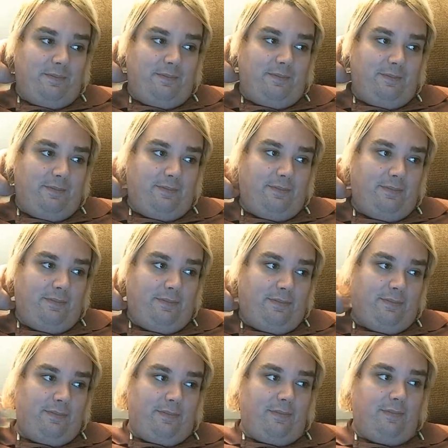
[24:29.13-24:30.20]

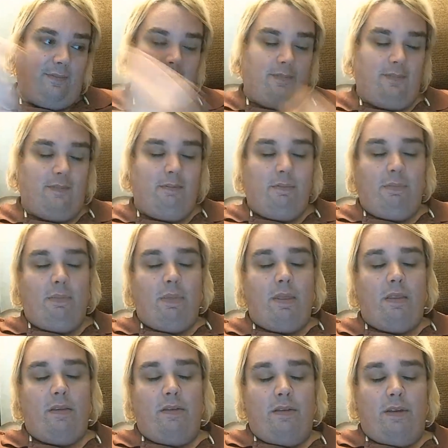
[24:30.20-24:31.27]

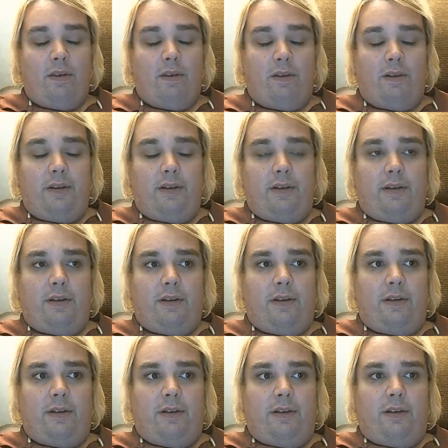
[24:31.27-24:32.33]

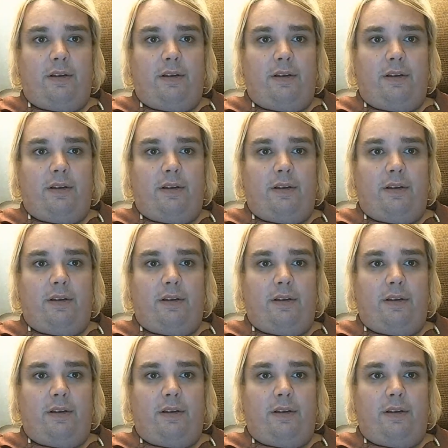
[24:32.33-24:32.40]
No one is speaking in this clip.